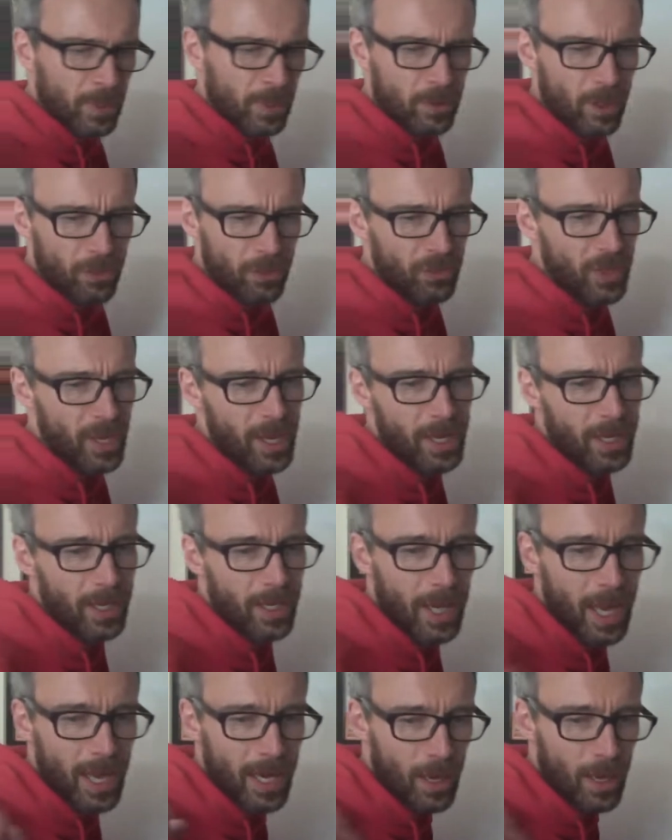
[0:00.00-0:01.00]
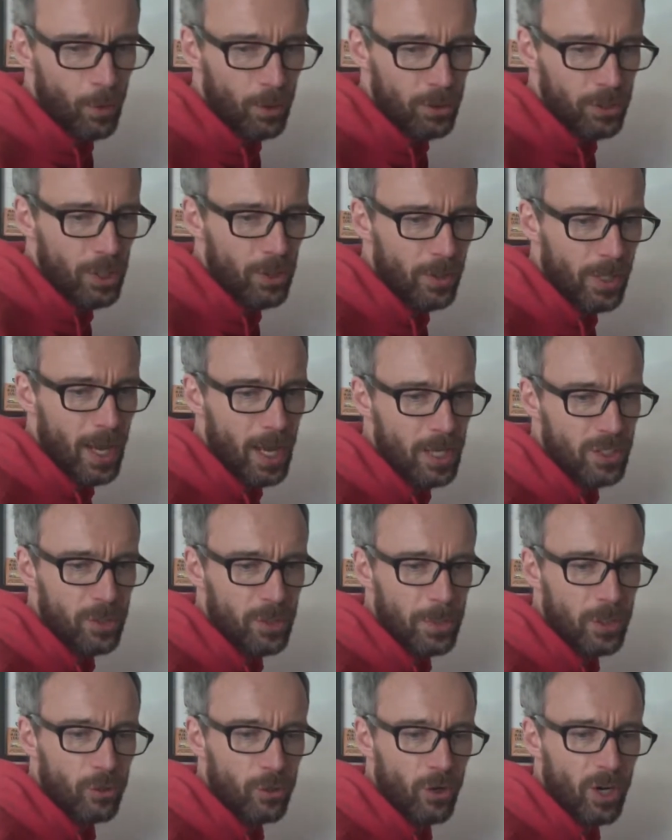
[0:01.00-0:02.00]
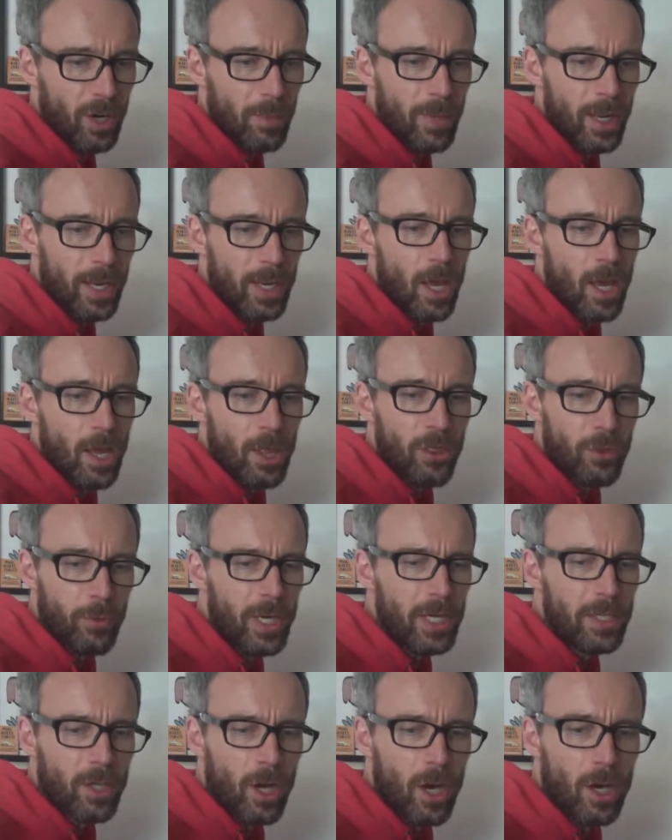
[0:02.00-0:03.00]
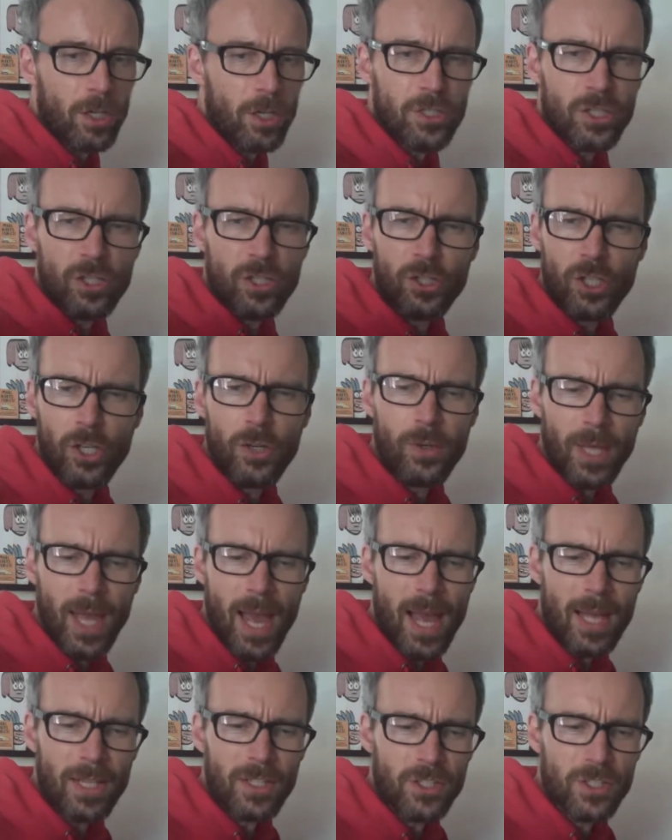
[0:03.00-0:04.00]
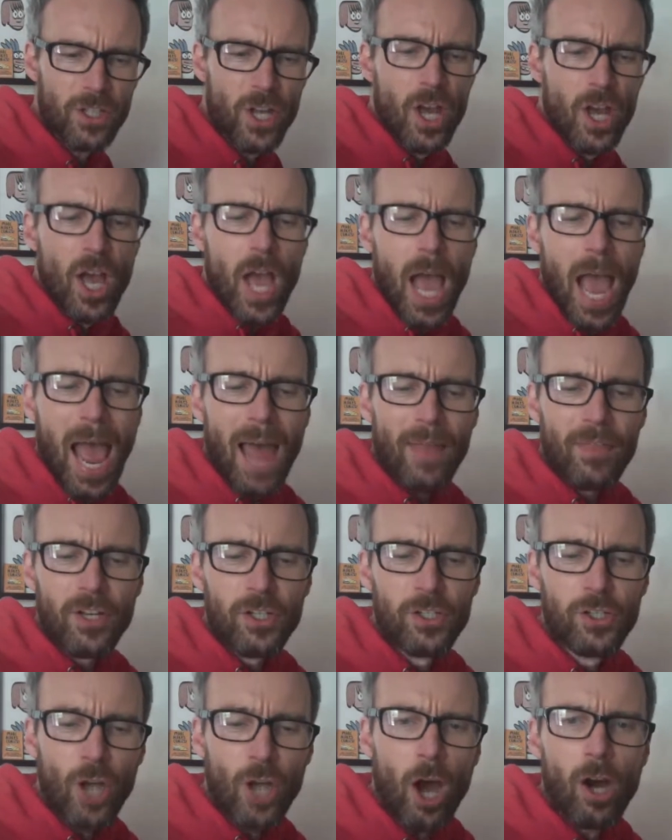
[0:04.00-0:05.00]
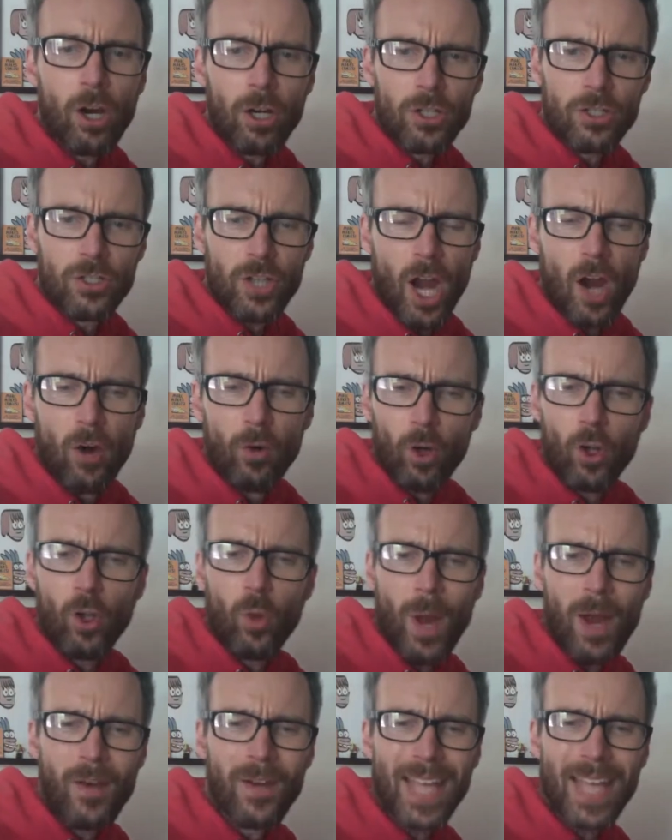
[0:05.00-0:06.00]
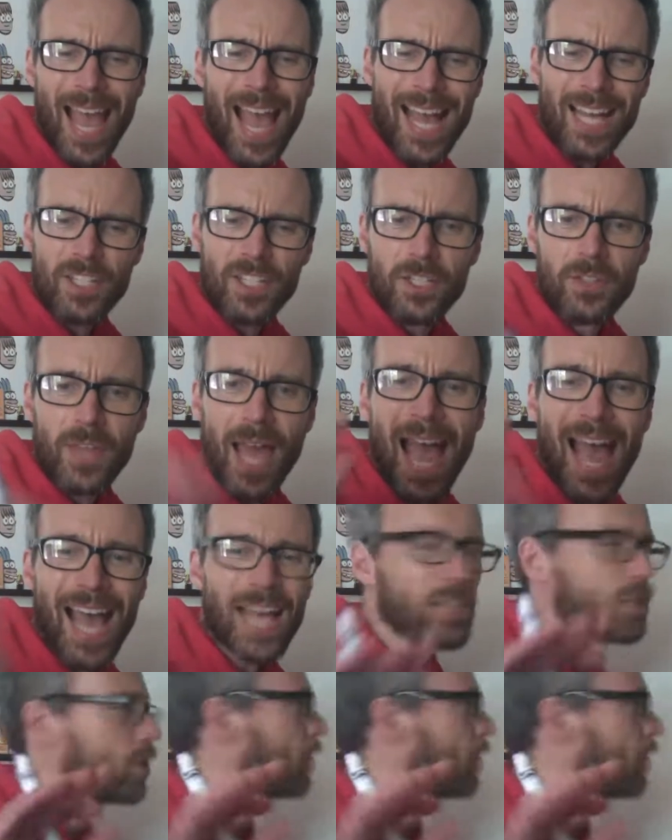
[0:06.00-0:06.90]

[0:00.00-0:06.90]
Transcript: the Thing, and I want you guys to be drawing me 3 dogs and 2 cats. And the dogs are all wearing hats, the hats